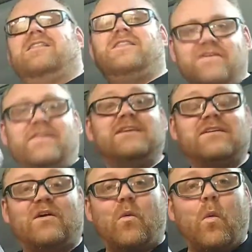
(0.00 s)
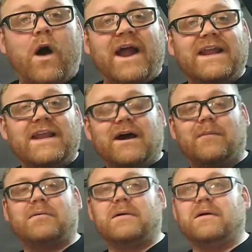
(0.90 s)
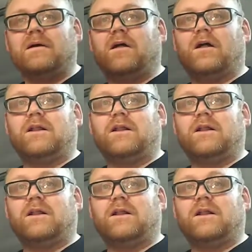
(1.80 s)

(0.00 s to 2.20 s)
This thing's gonna wind up a